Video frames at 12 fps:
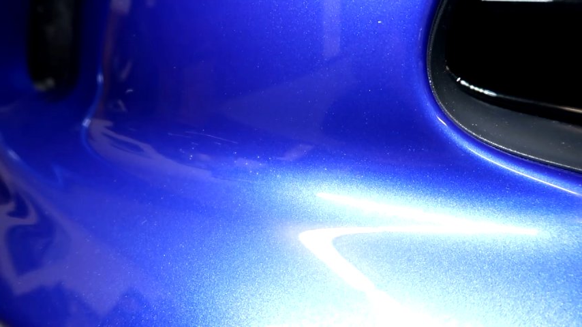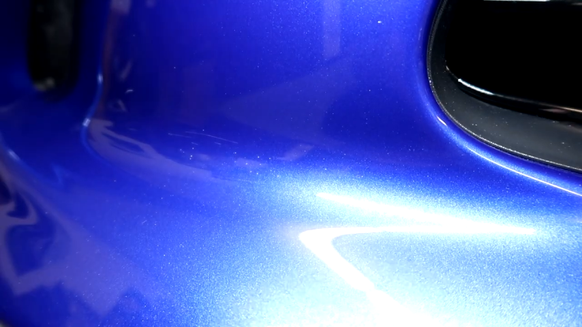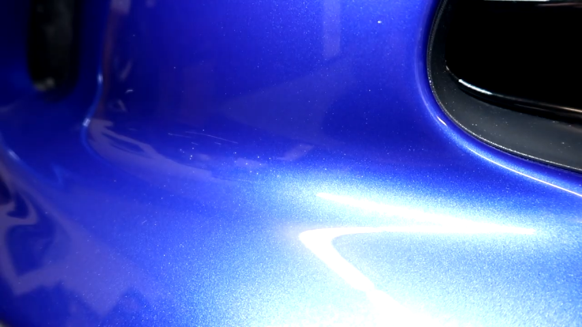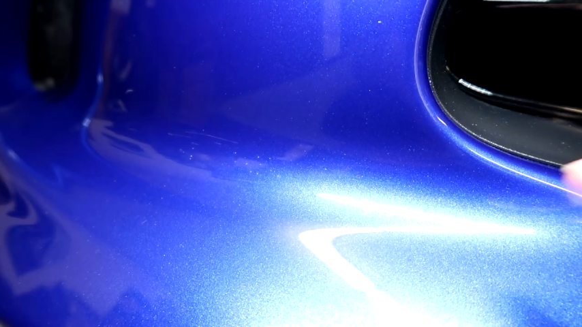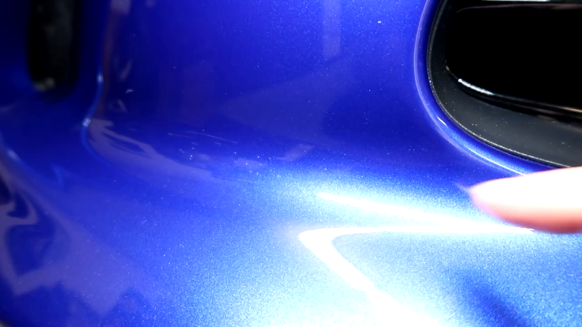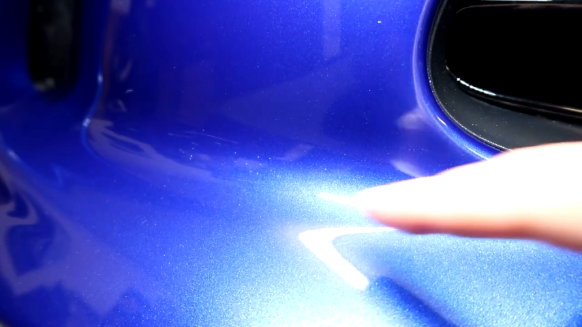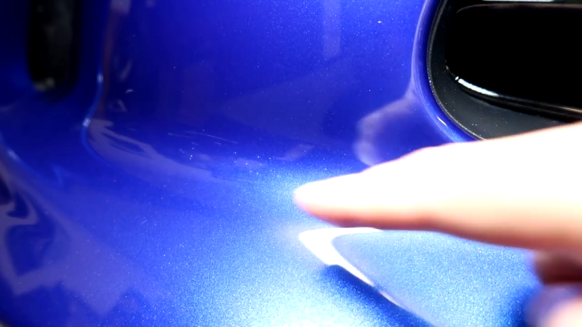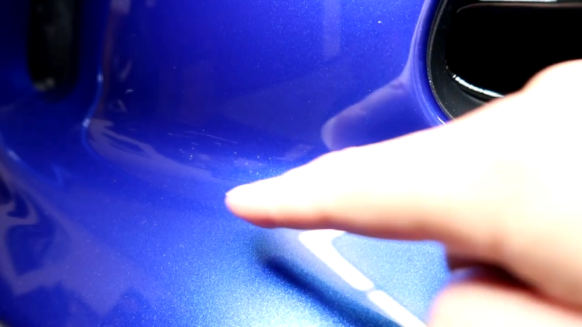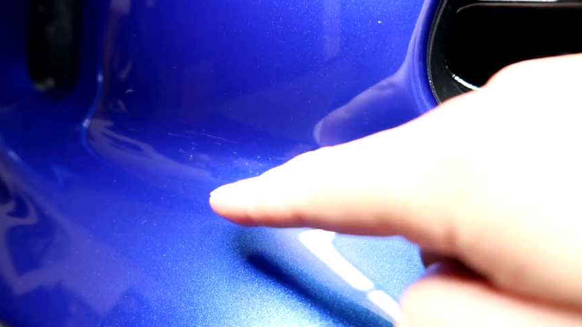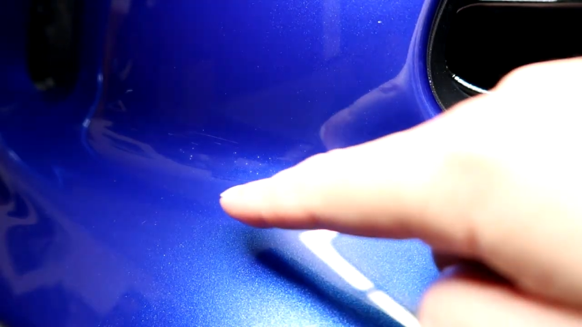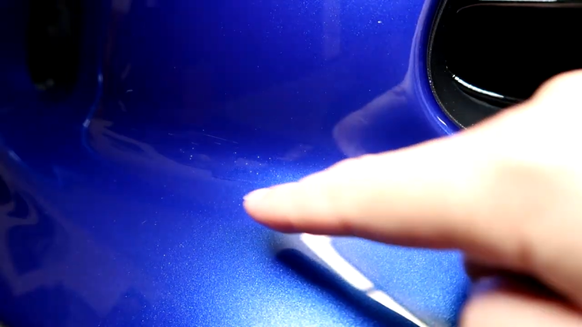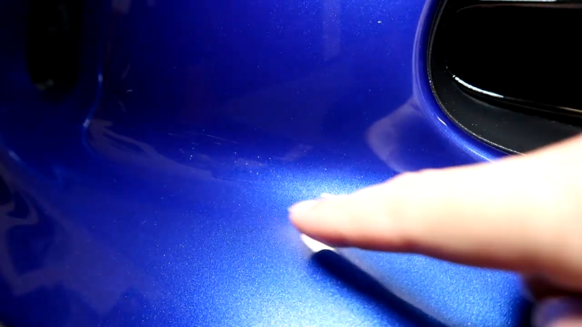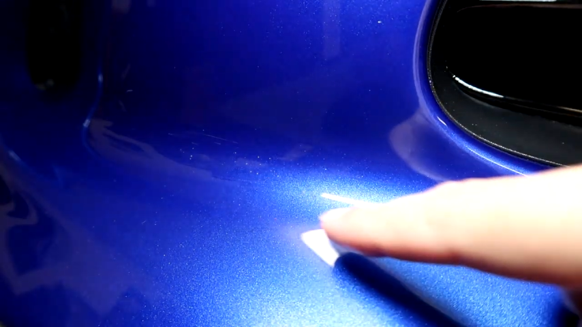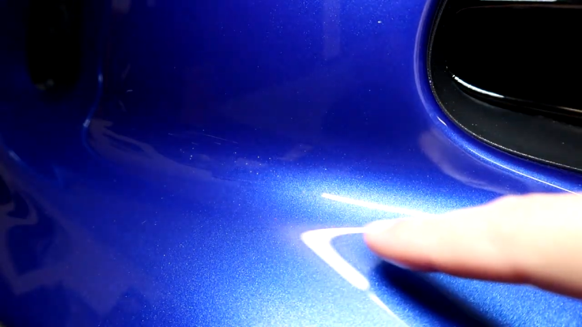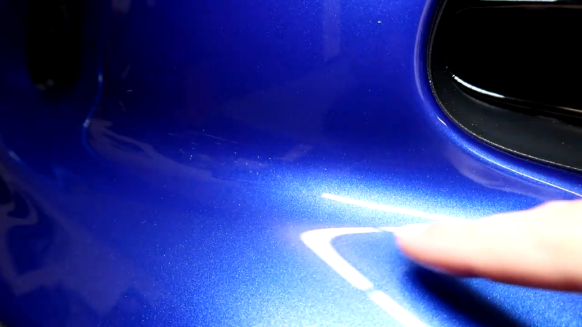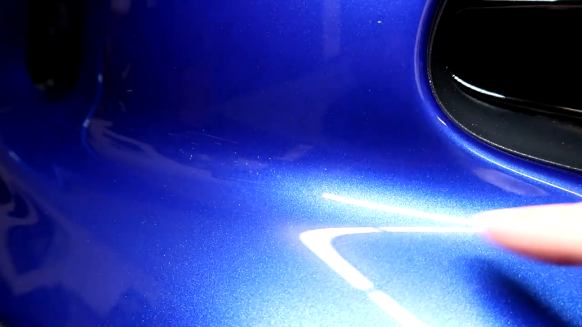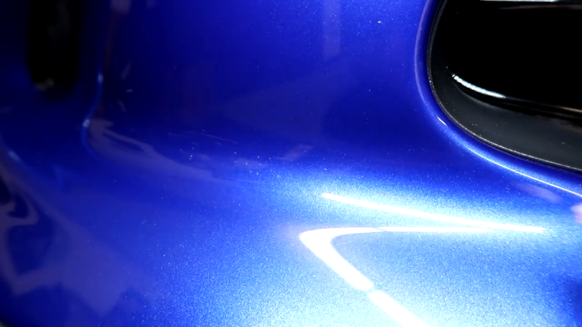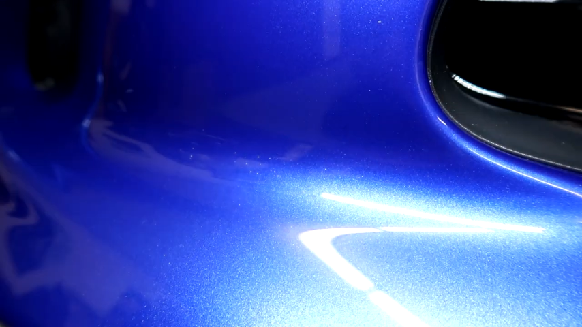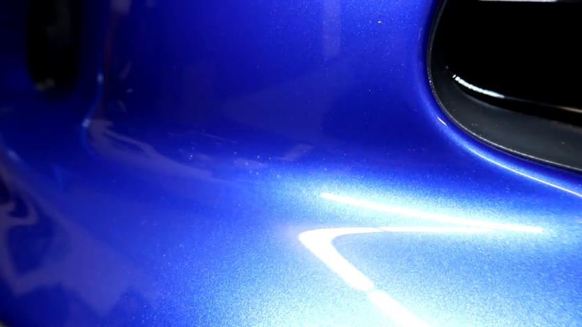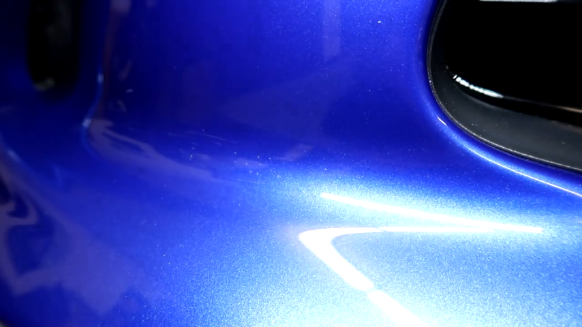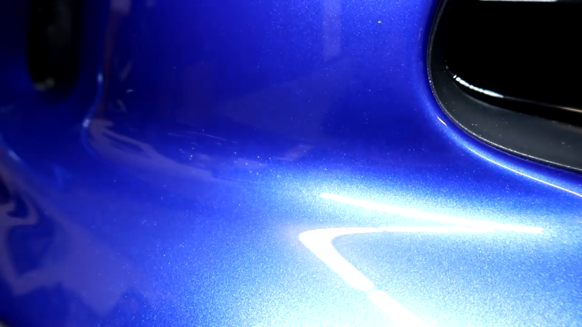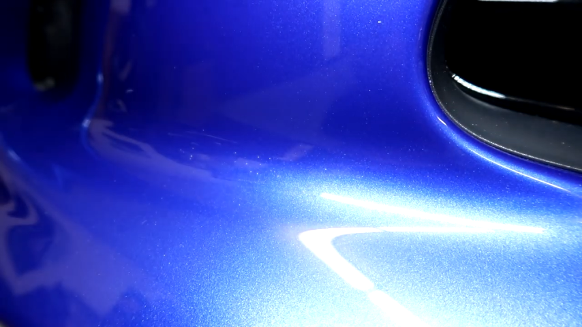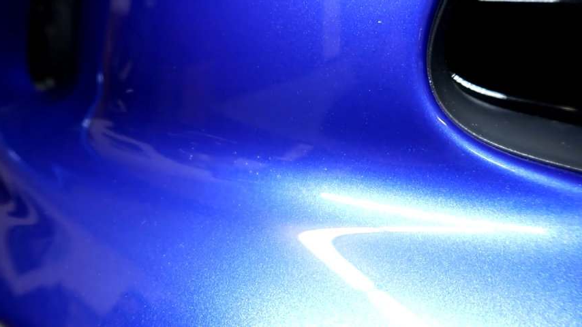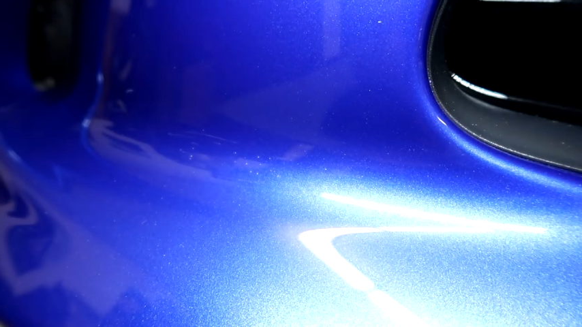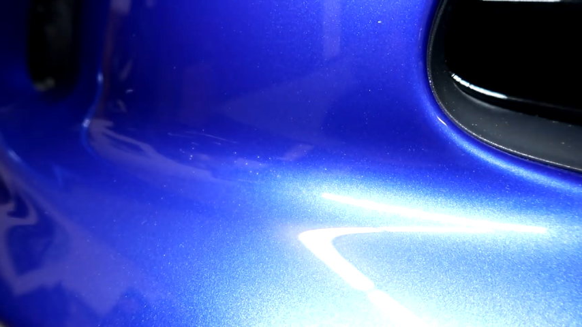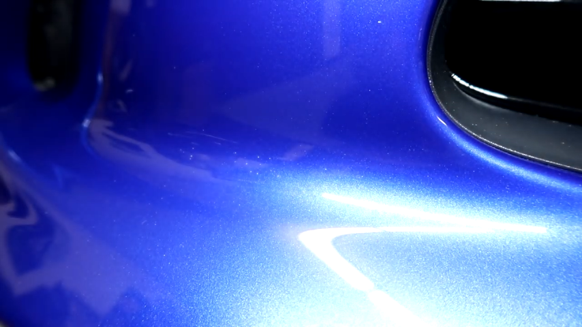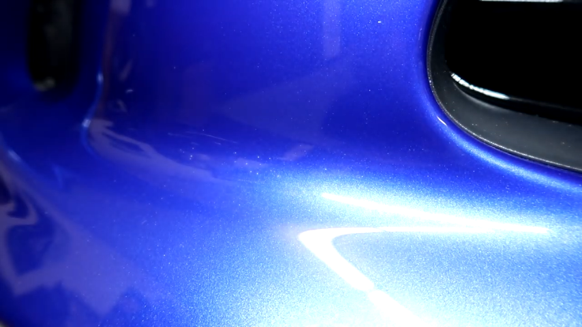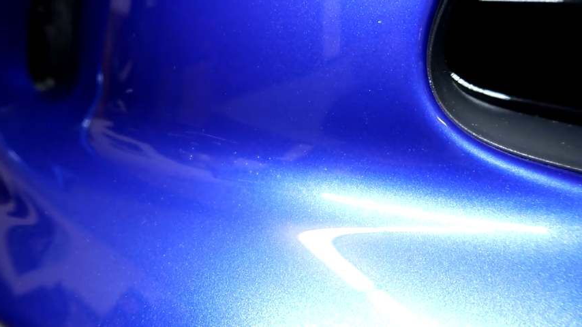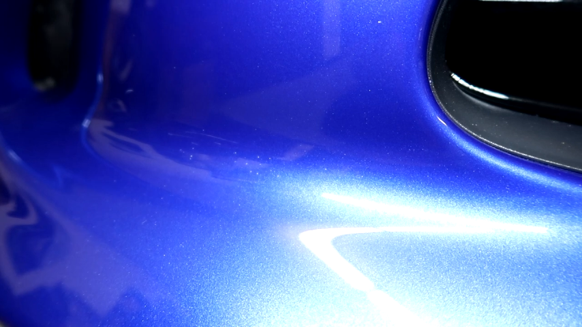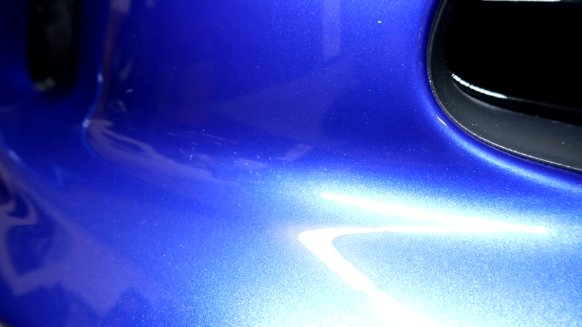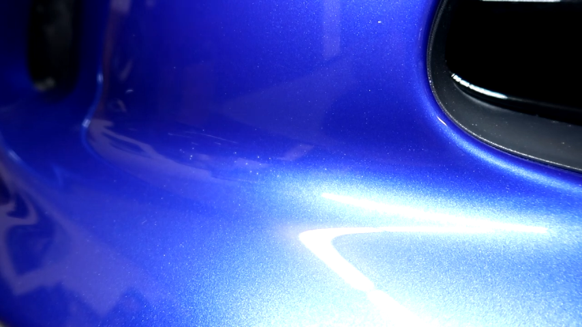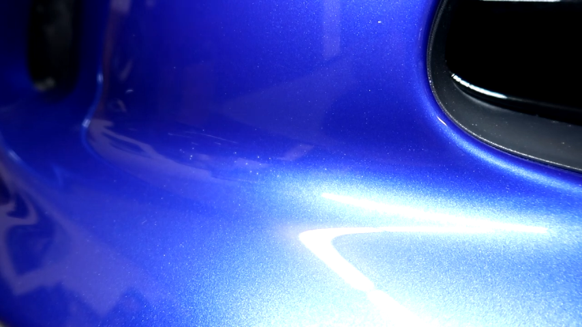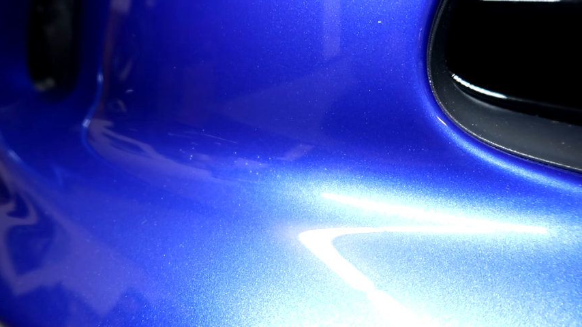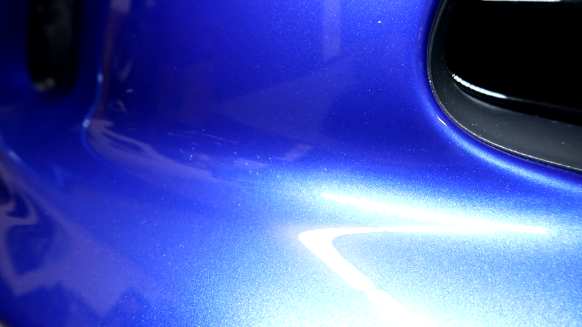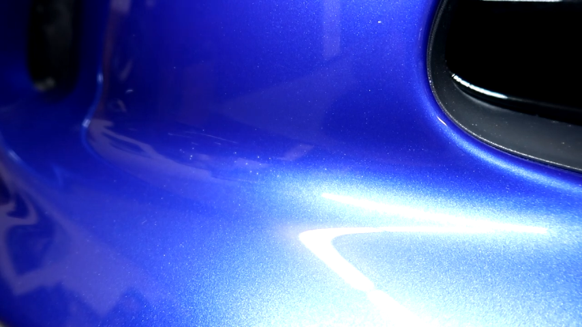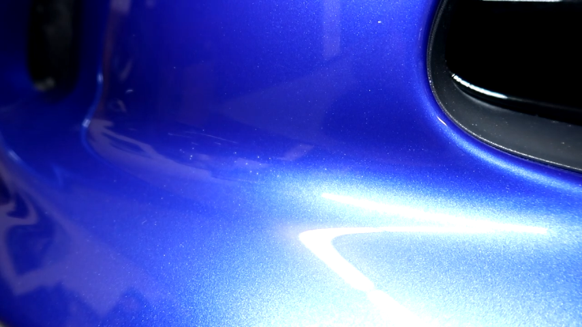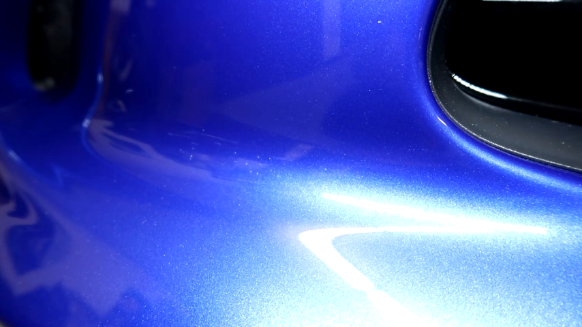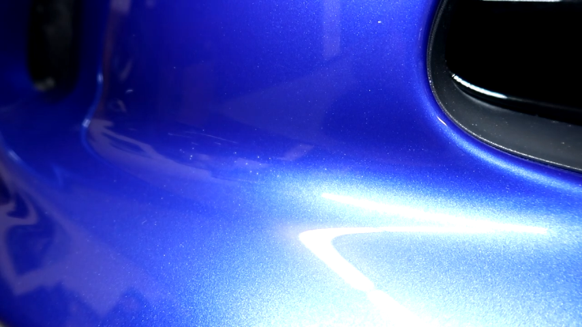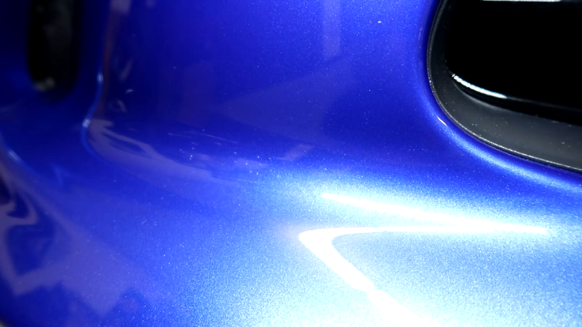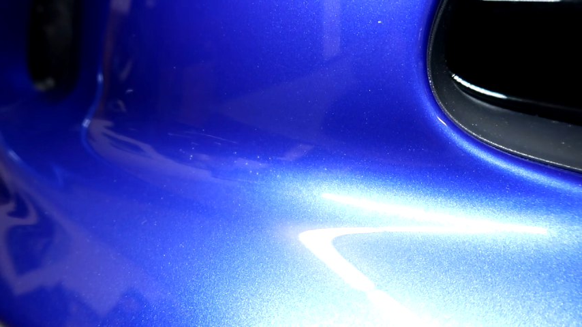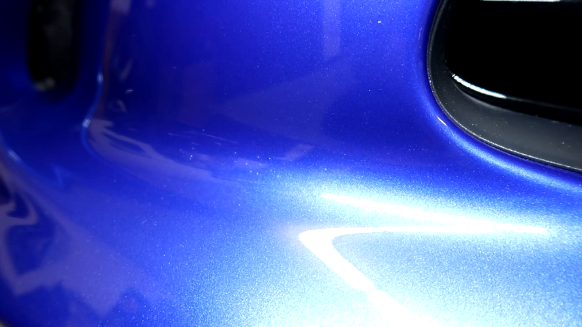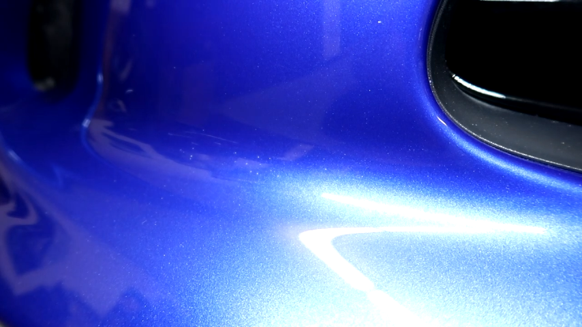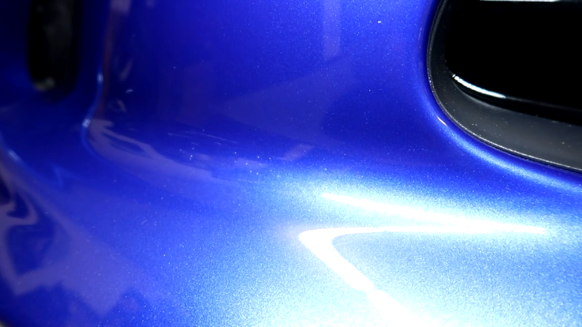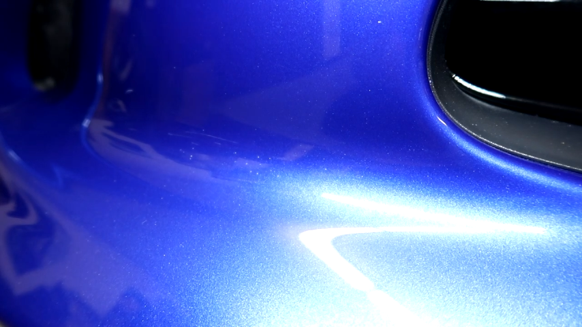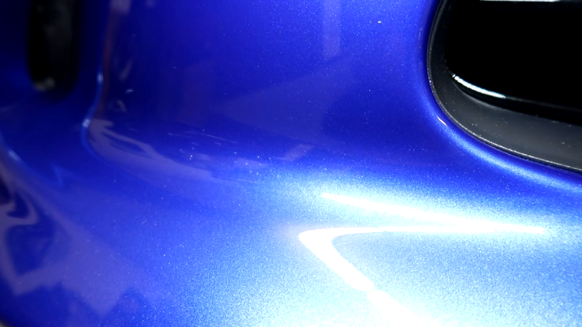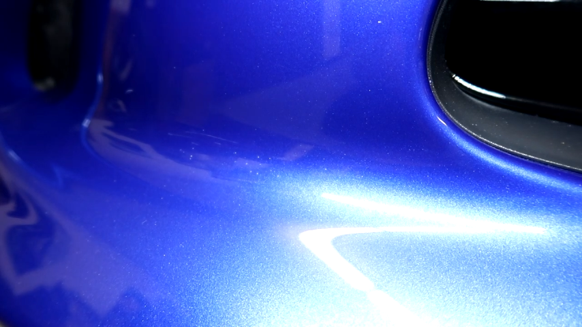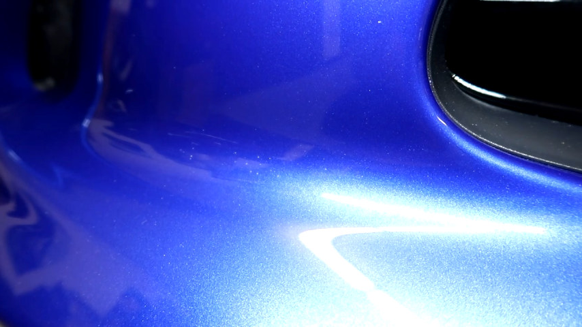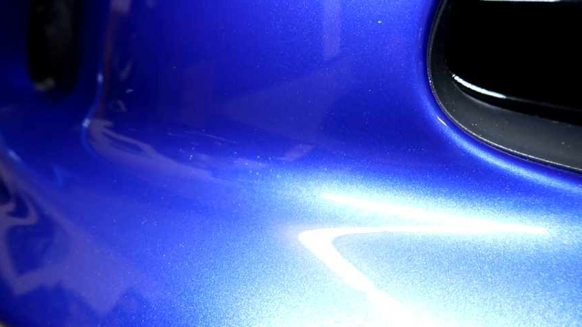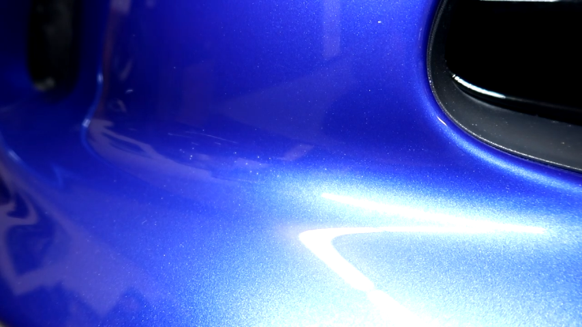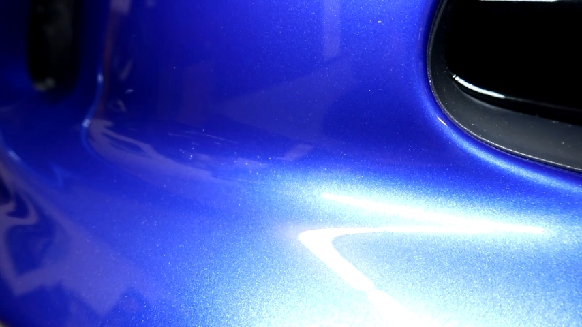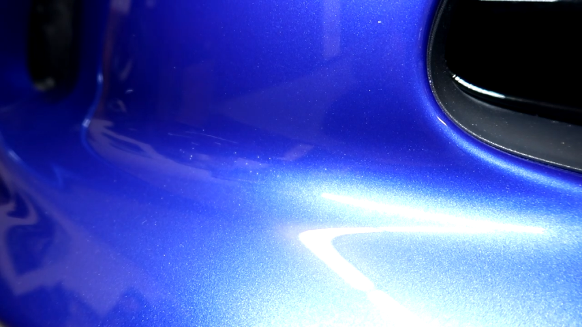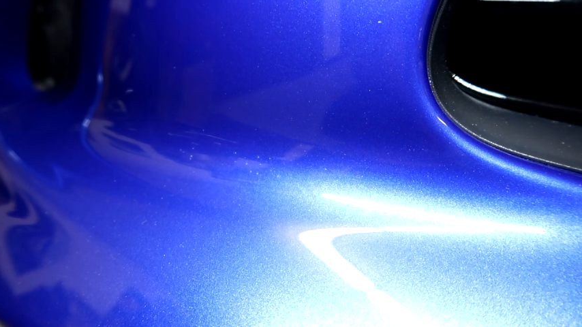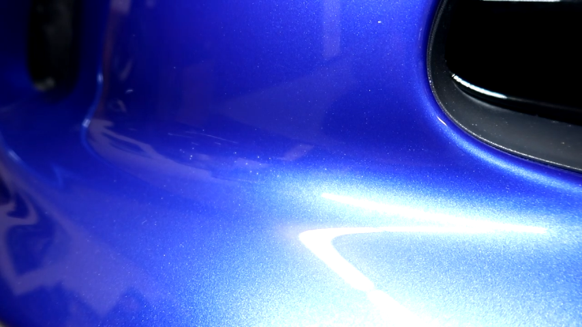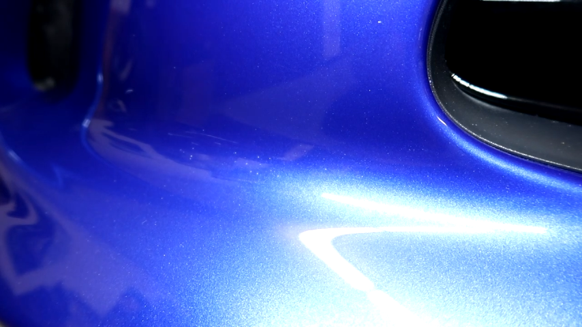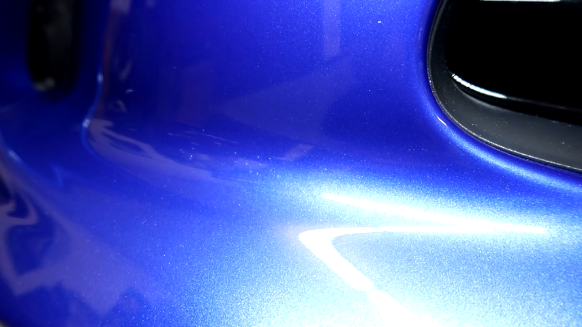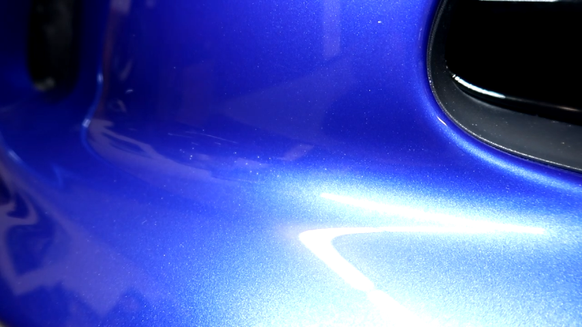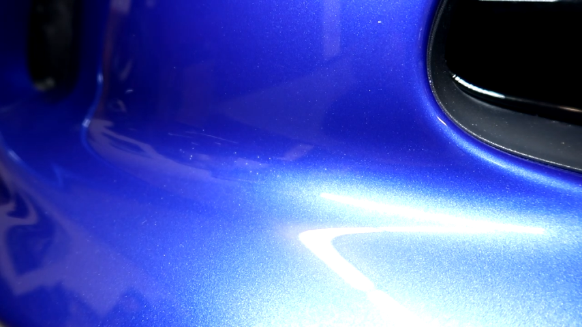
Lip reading: [unreadable: no face in view]